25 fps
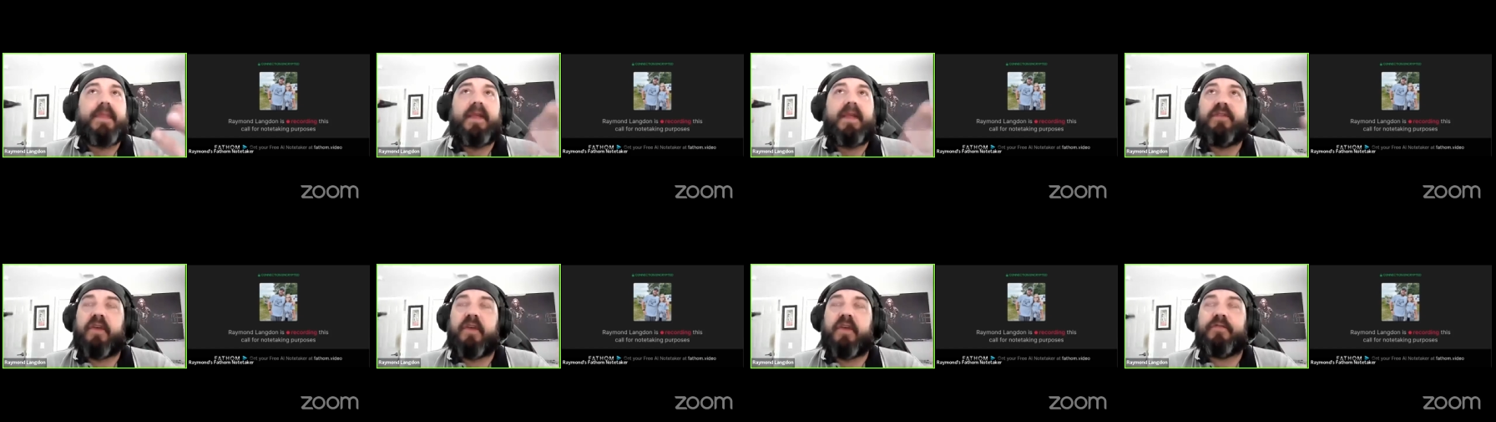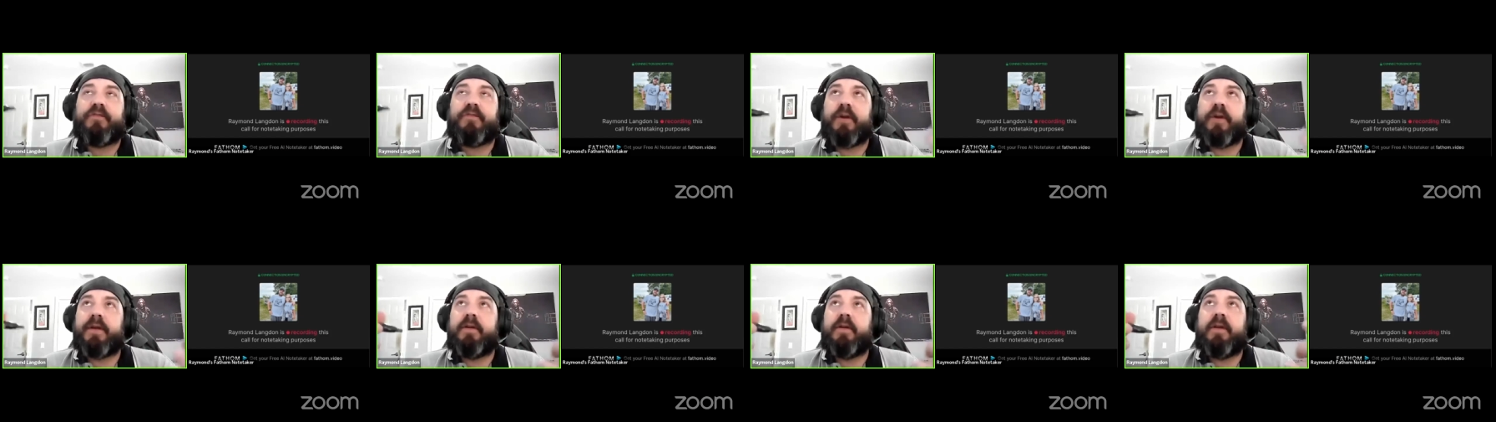
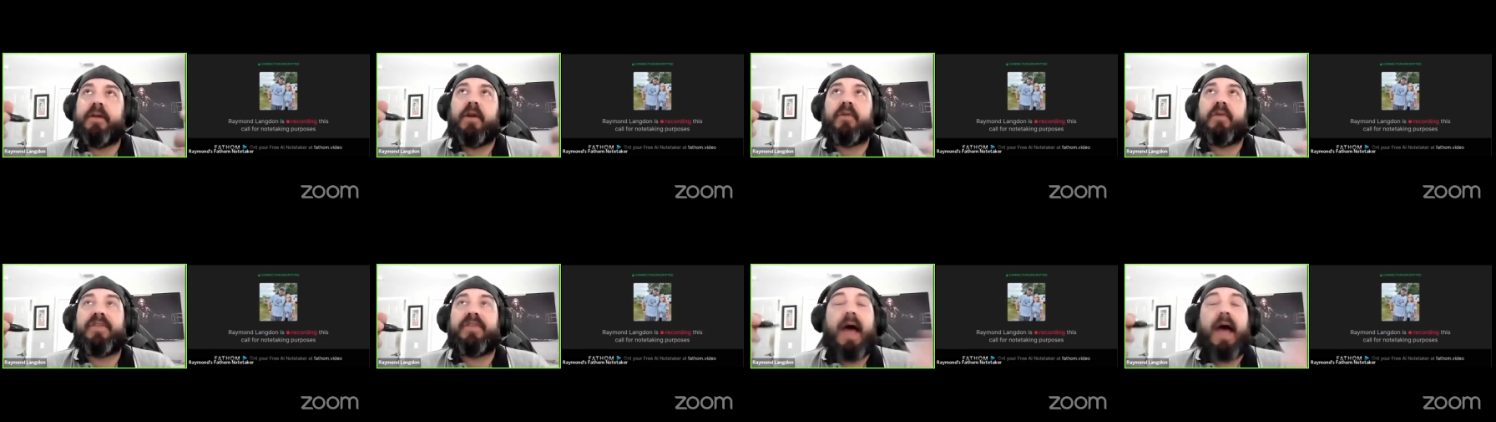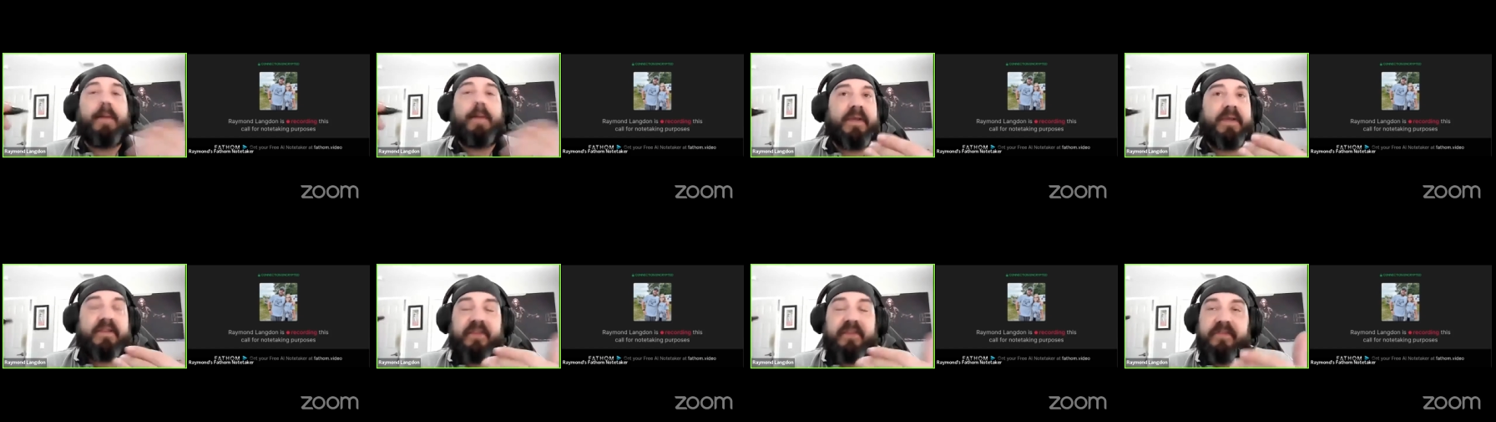different you know
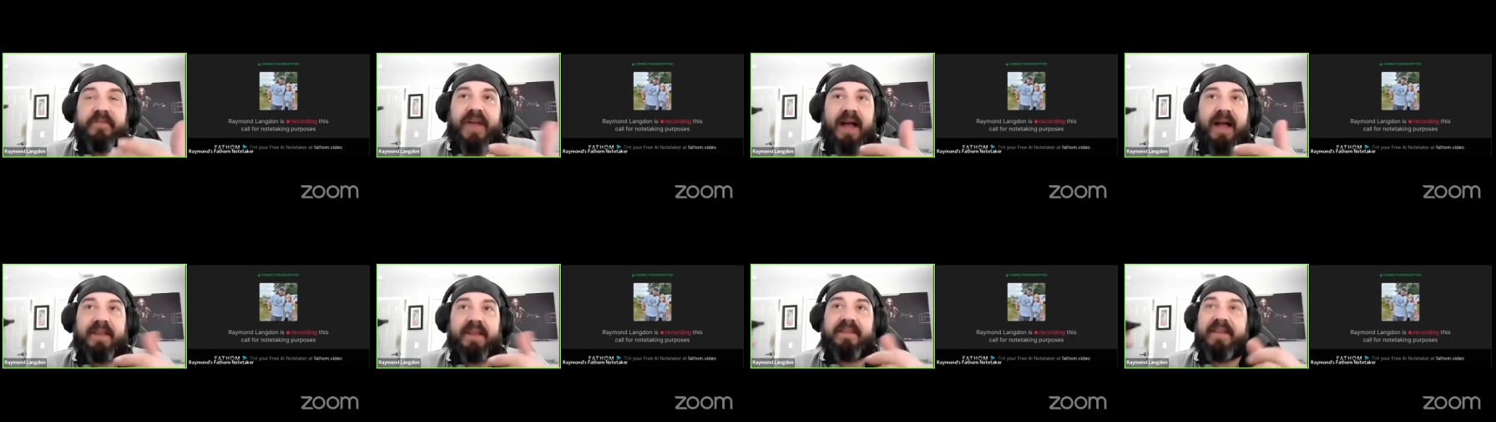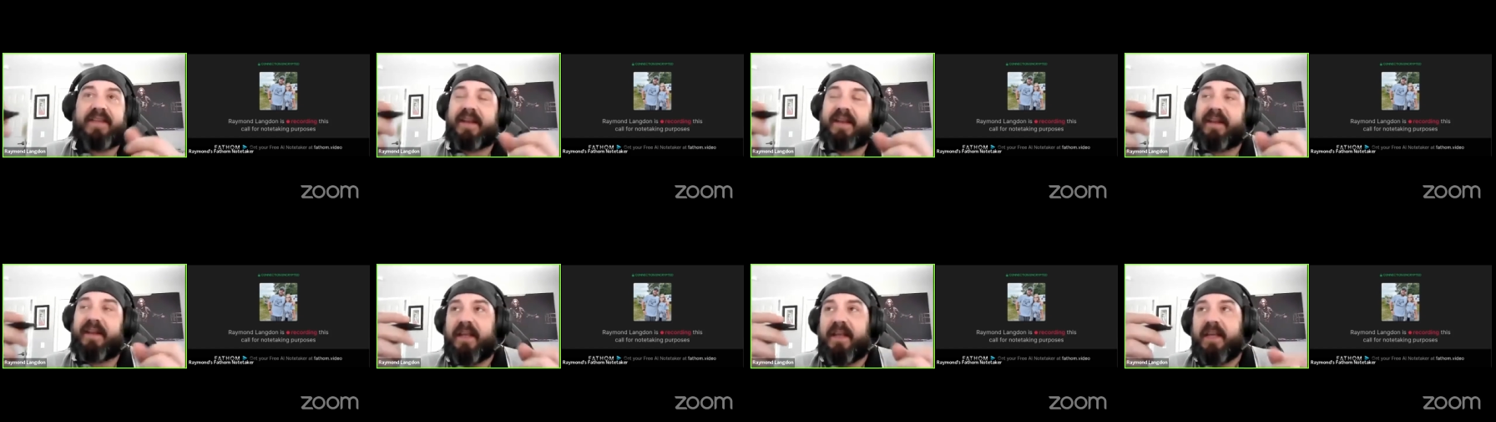topics of
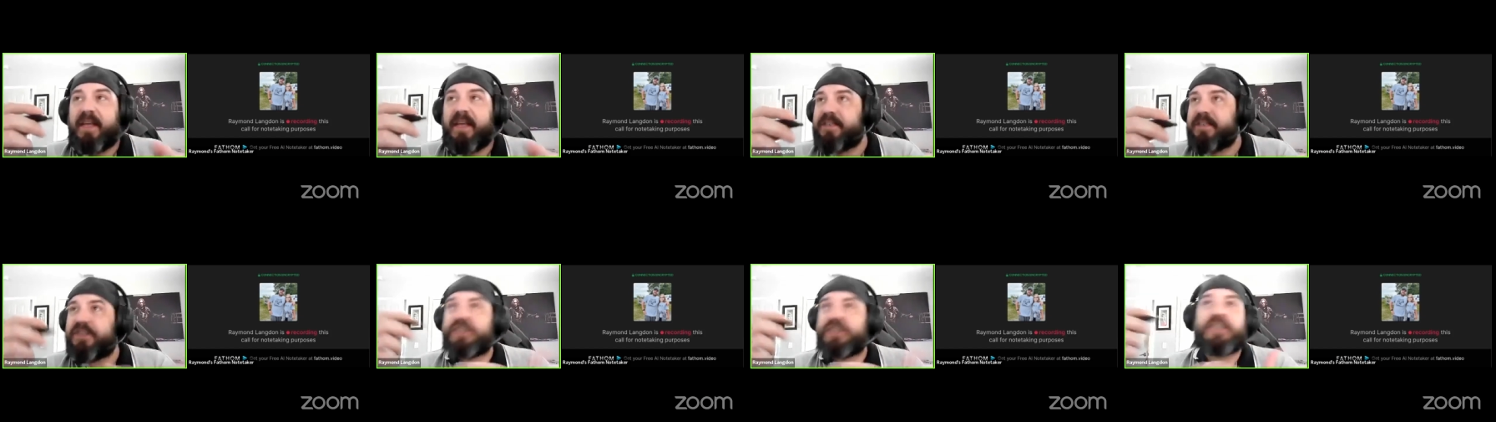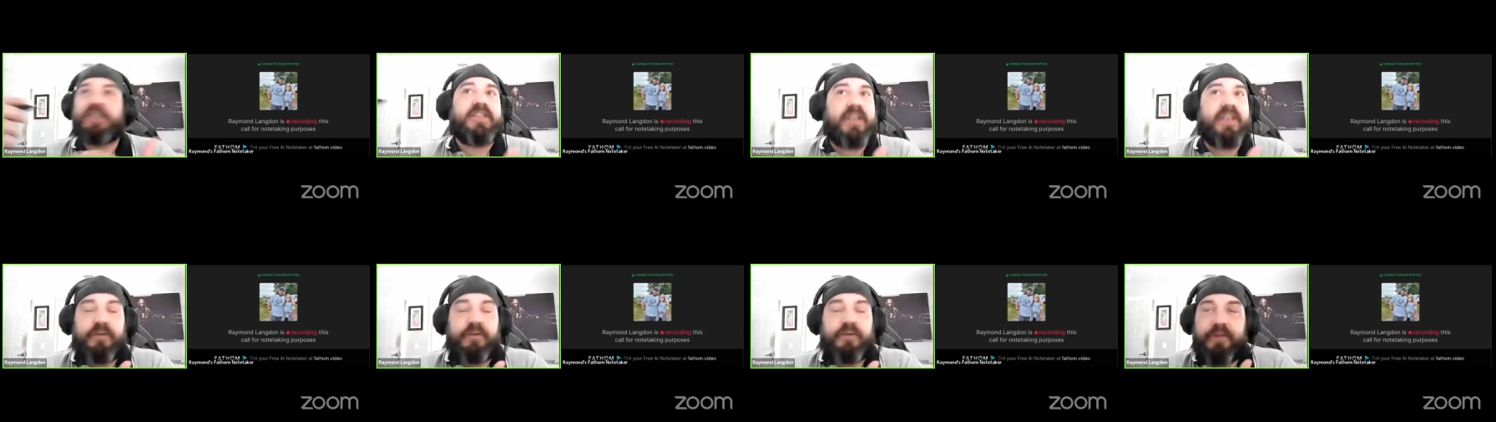content just
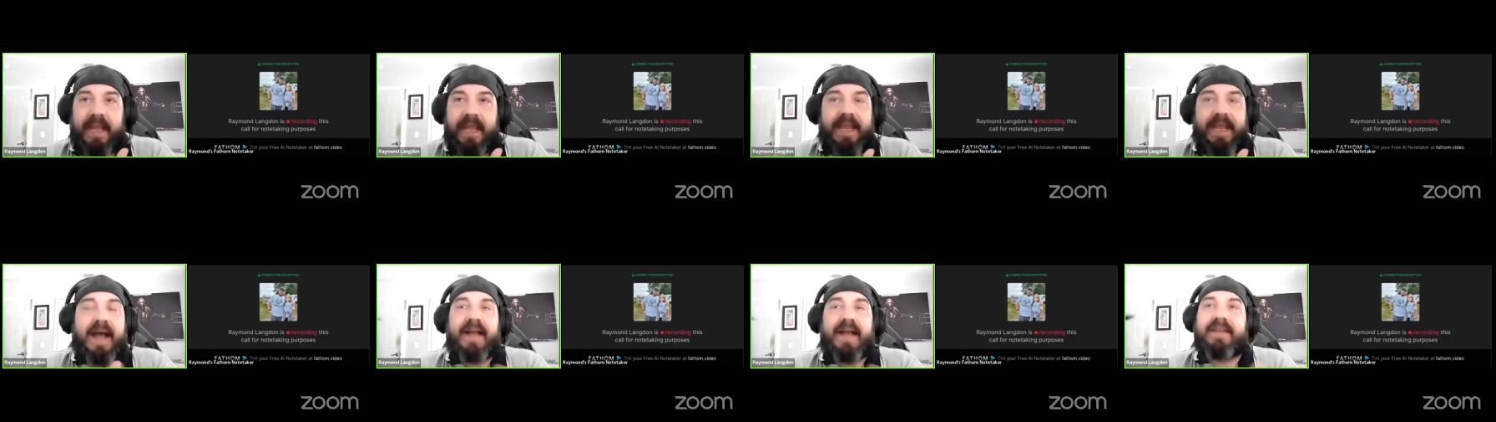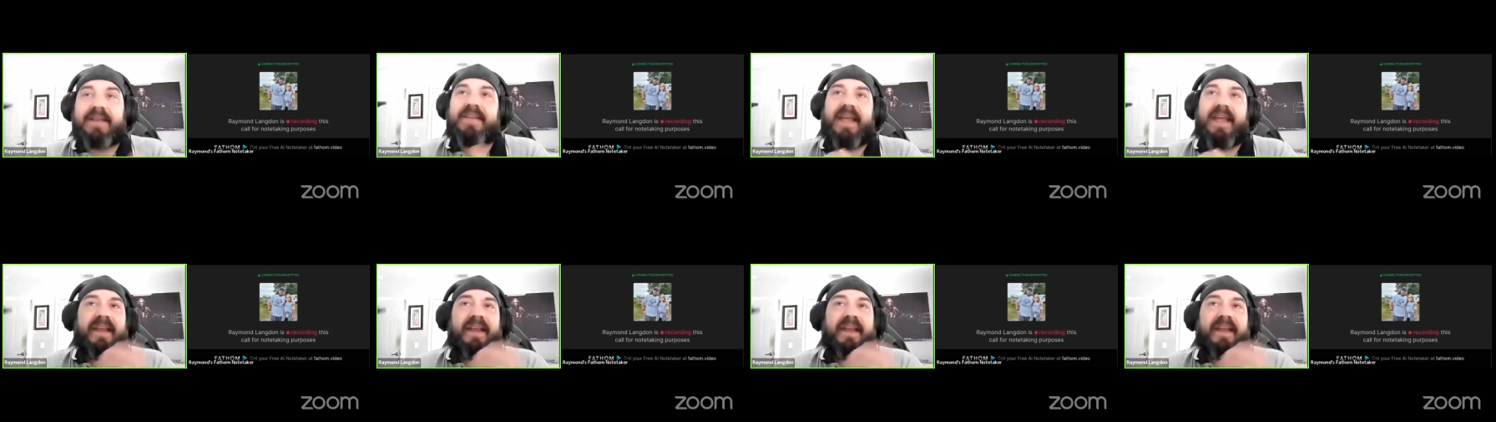to create content.